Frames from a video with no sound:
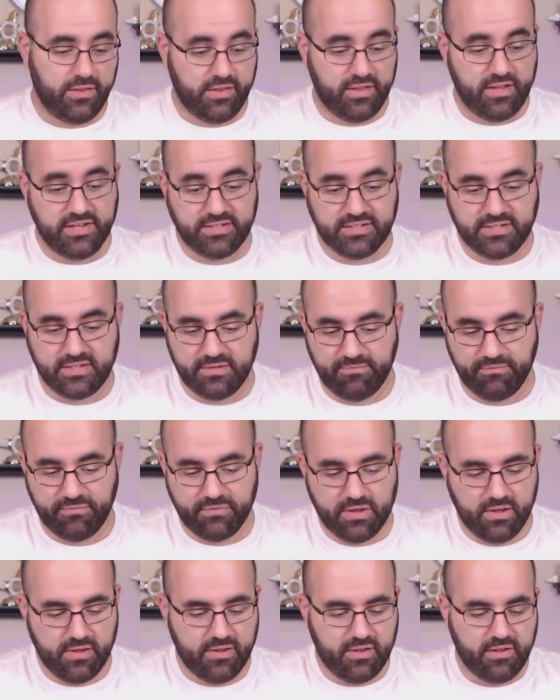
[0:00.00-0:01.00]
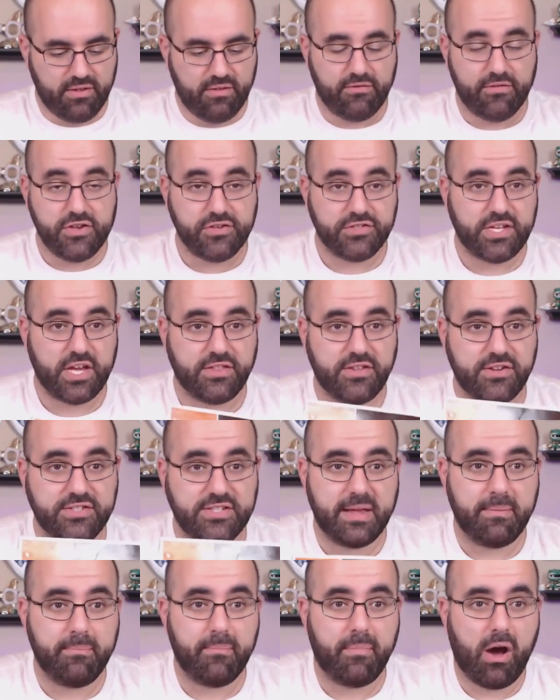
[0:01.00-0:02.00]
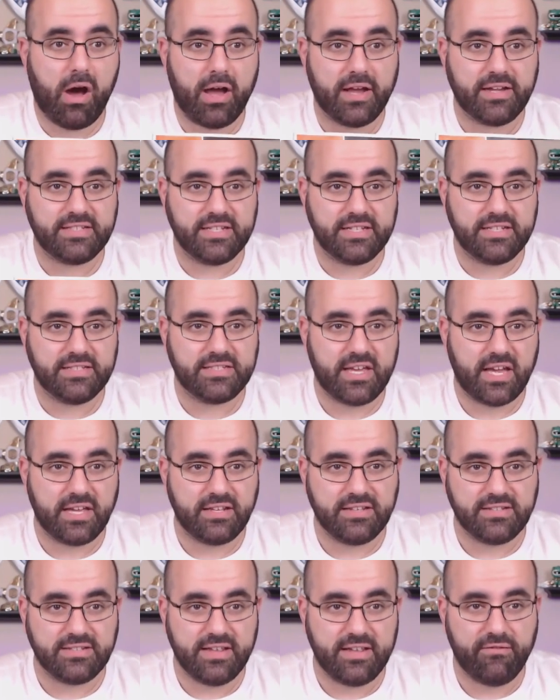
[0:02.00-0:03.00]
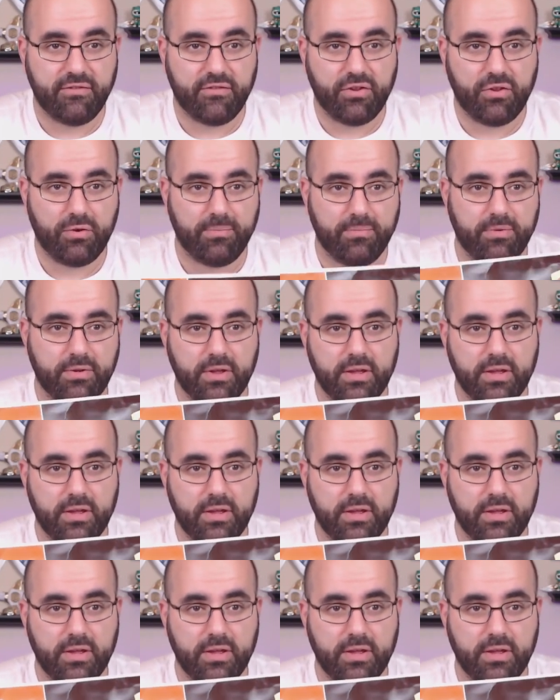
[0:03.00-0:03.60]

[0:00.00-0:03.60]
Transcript: And this feels like there's a box inside this envelope